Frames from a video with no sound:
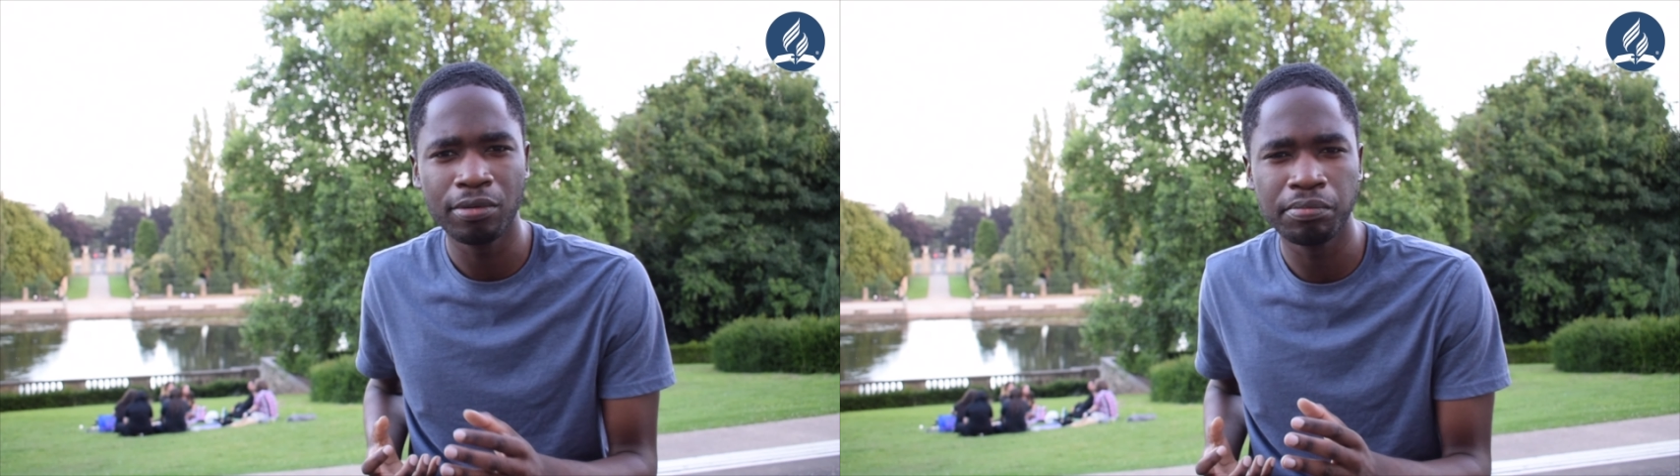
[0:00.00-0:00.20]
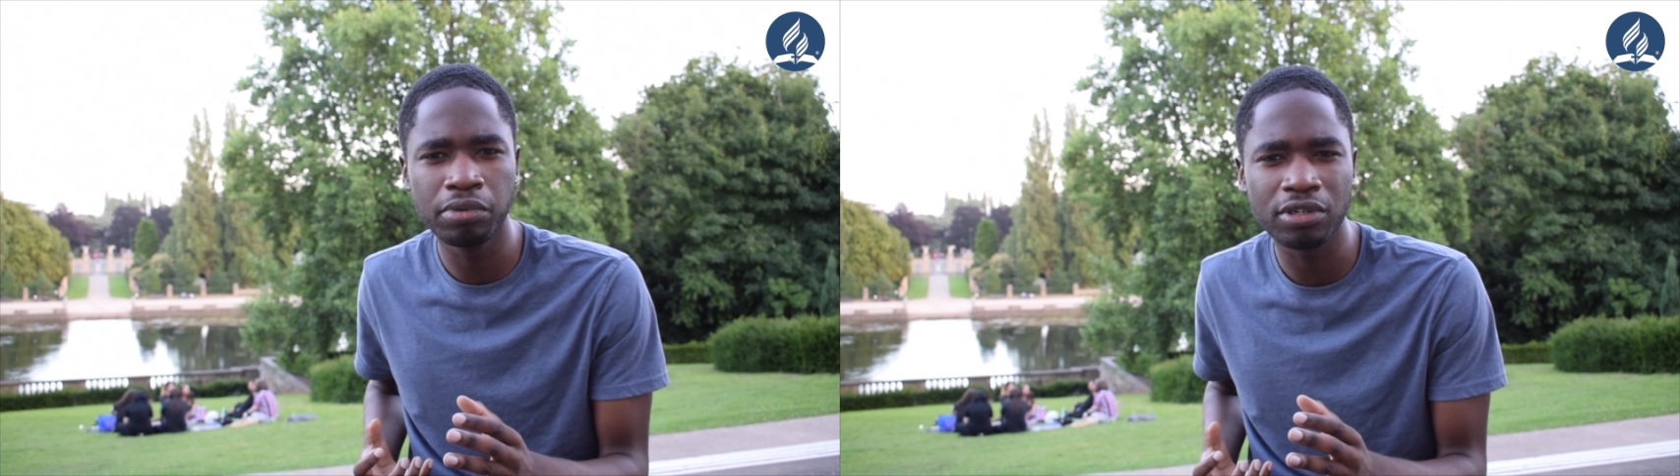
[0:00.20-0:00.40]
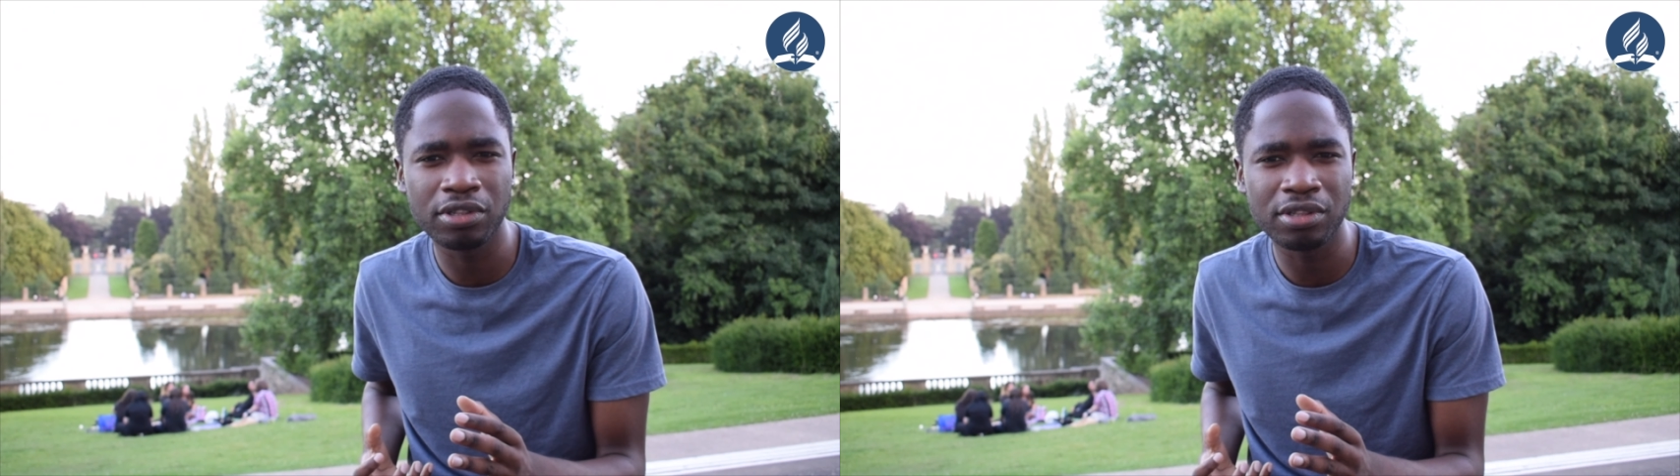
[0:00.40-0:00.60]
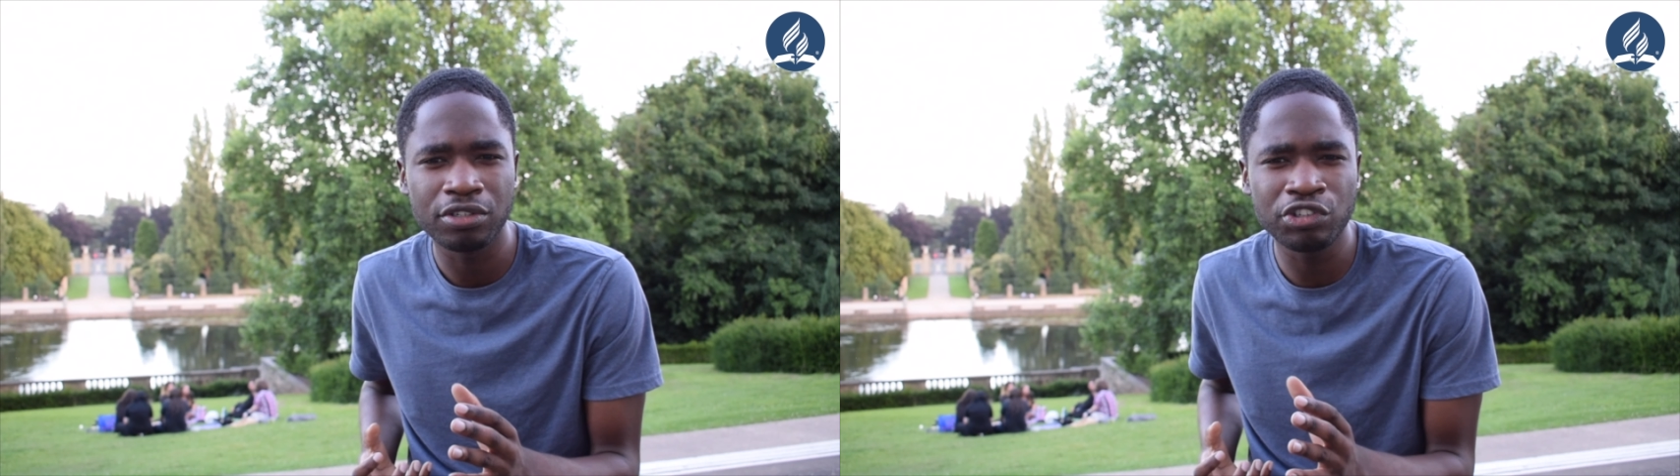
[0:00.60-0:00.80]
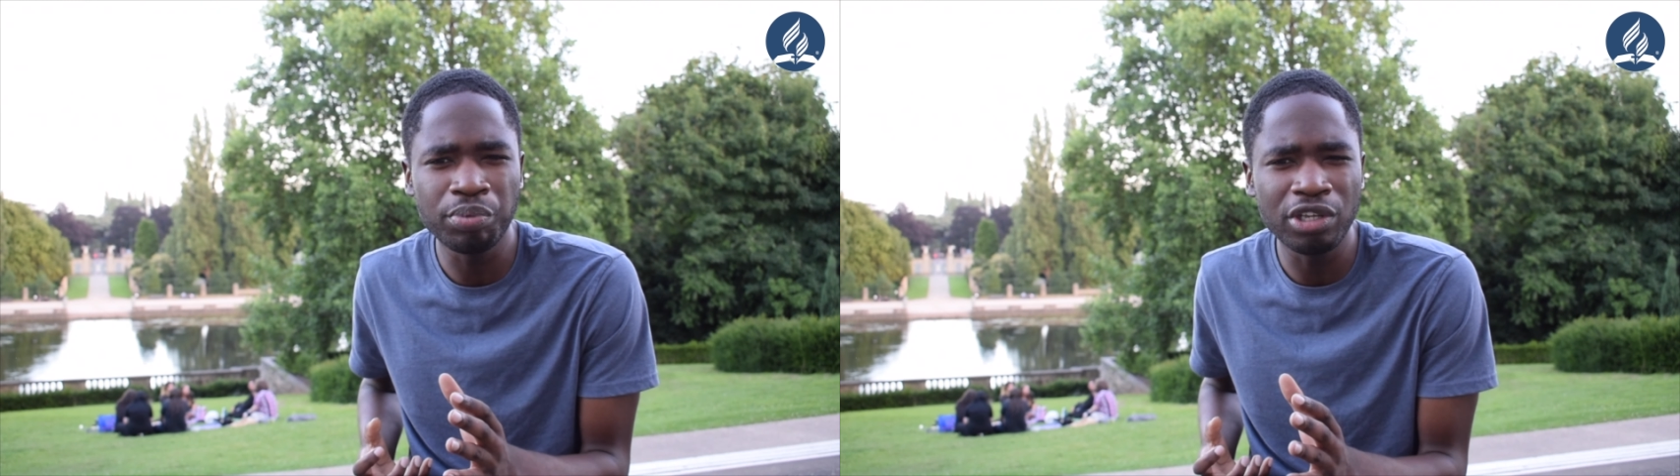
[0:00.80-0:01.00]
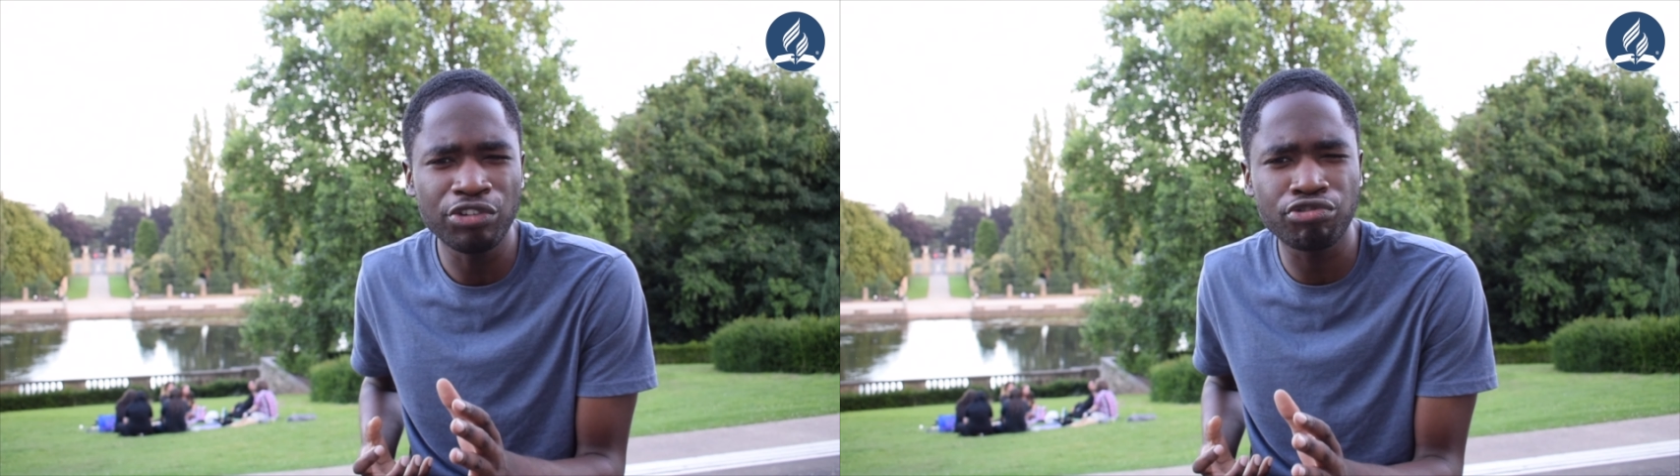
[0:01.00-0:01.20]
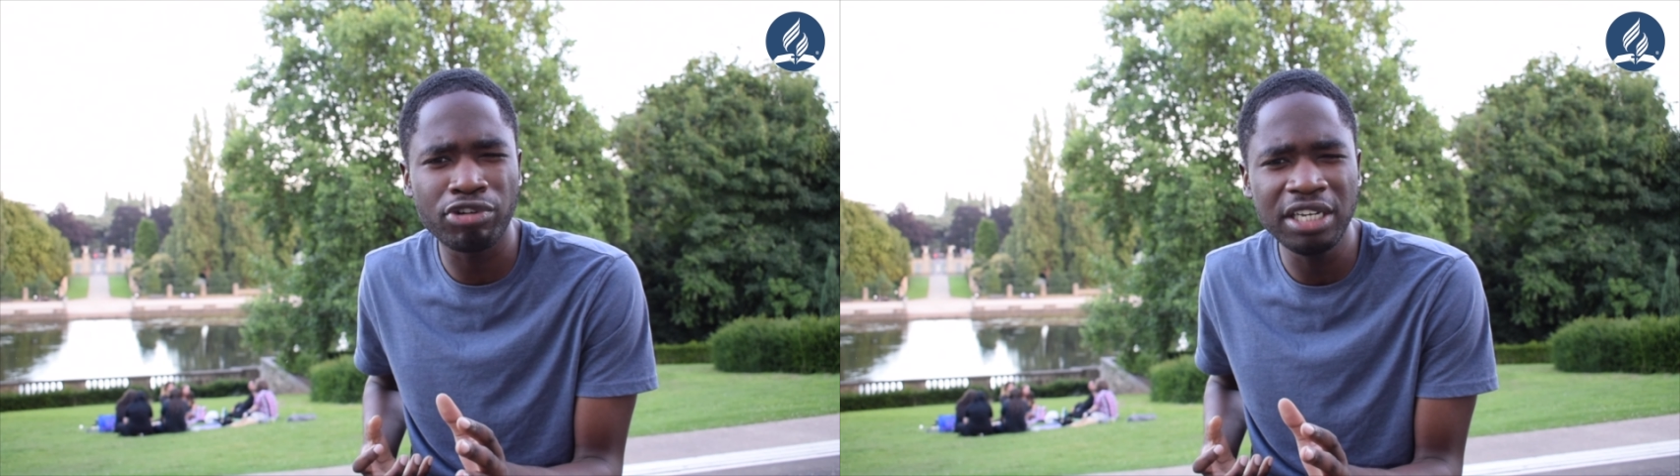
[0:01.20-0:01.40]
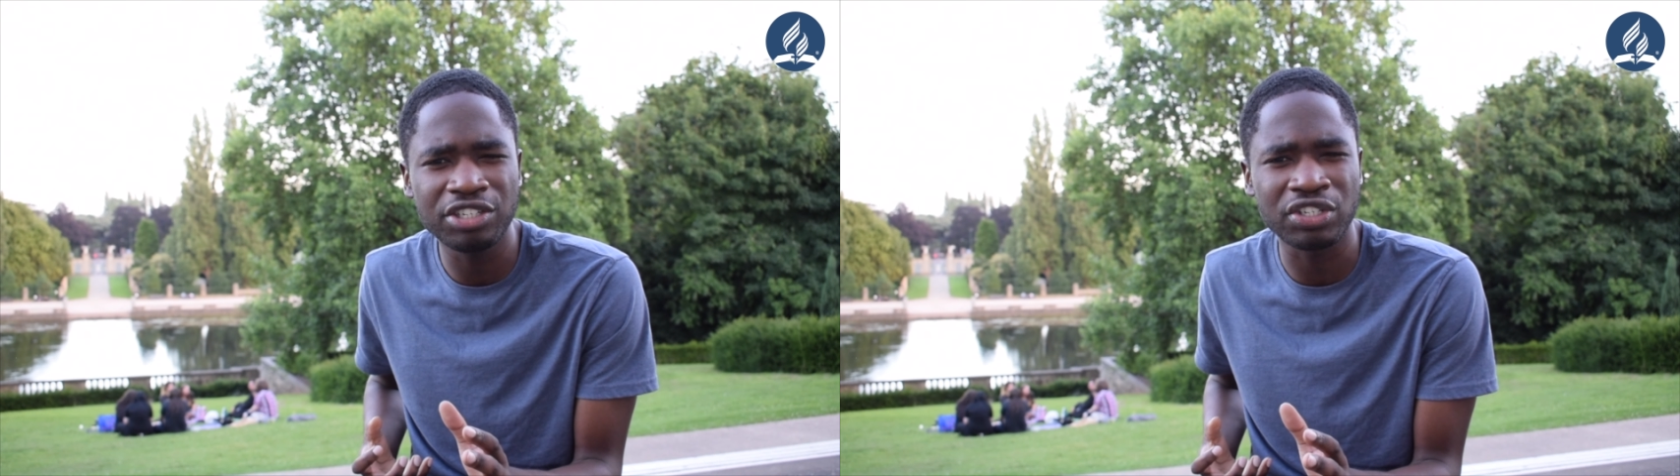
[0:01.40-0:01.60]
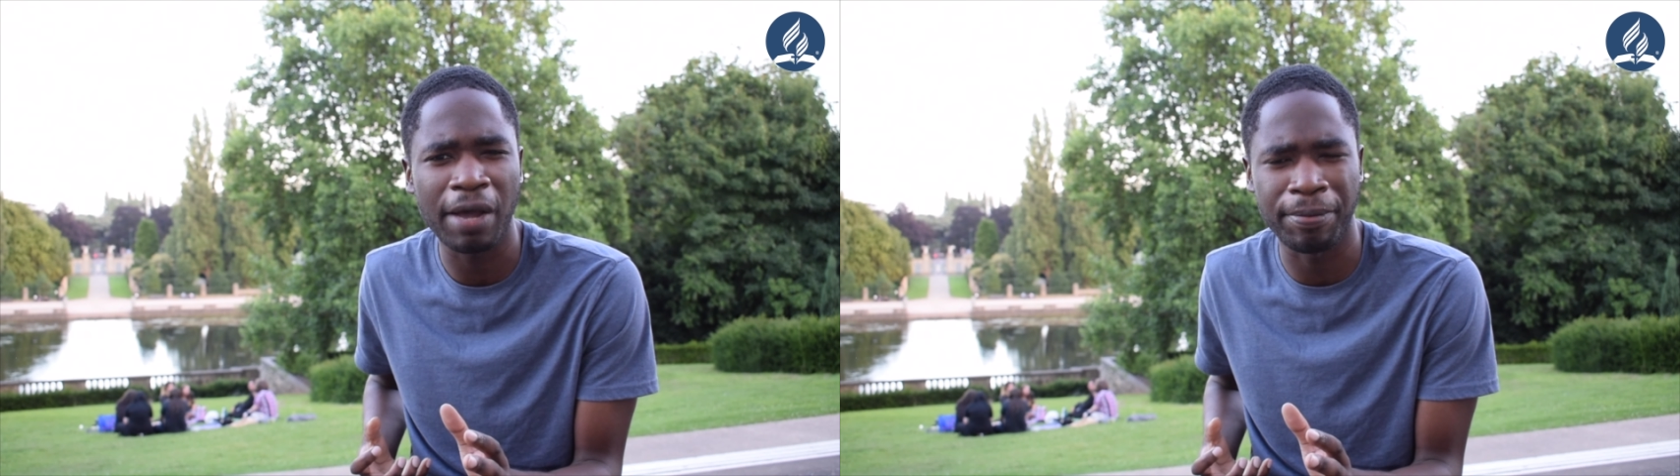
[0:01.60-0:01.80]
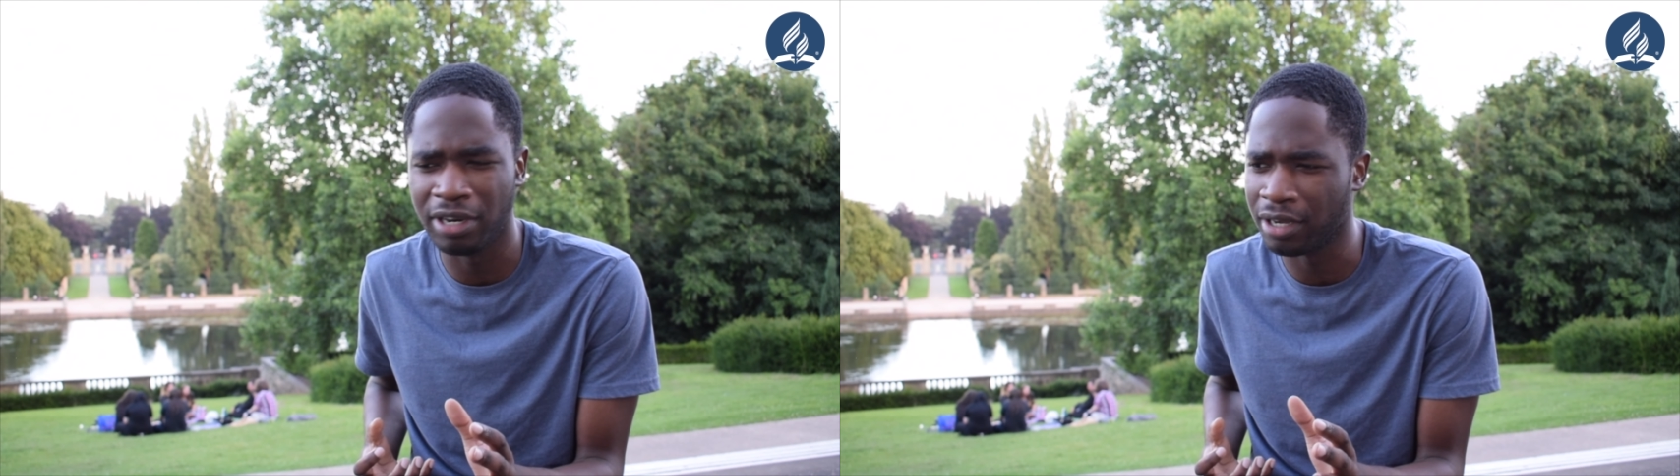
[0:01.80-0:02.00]
But something strange is
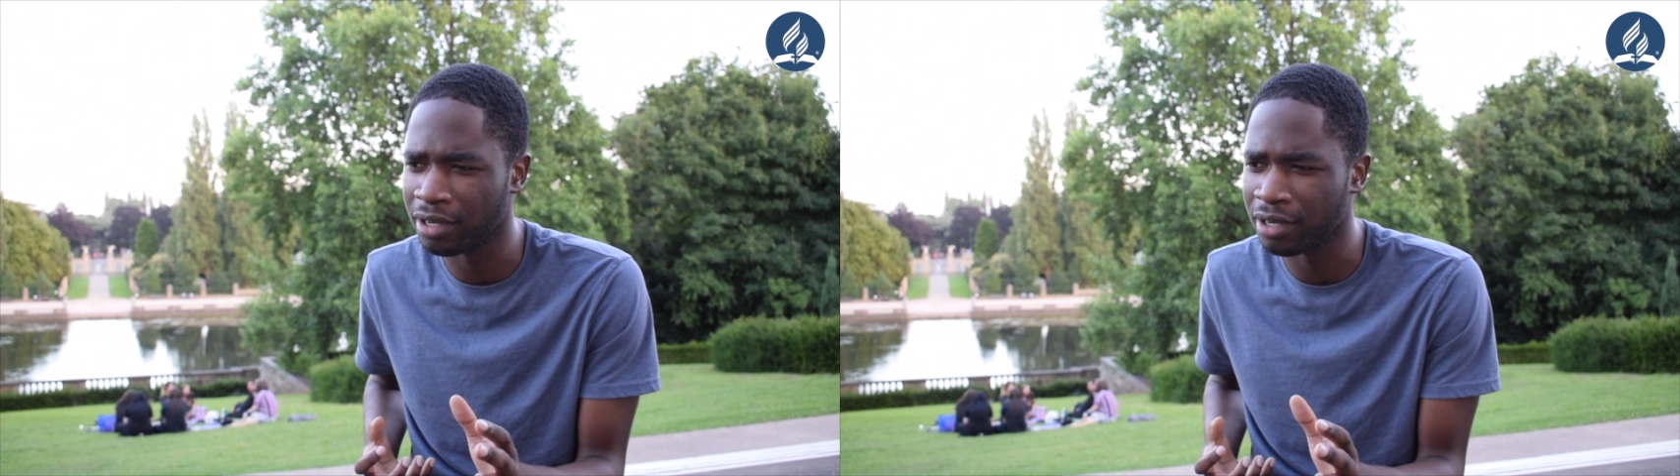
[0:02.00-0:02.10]
happening.